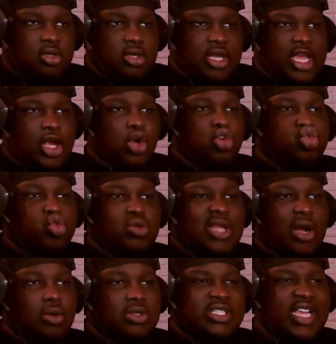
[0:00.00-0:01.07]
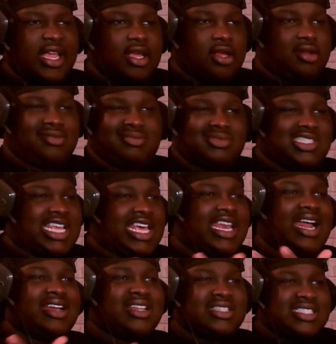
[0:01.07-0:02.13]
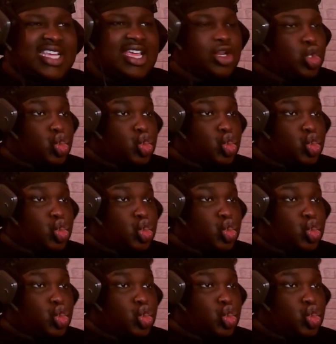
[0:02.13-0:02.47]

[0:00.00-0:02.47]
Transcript: It goes without saying. 10 out of 10,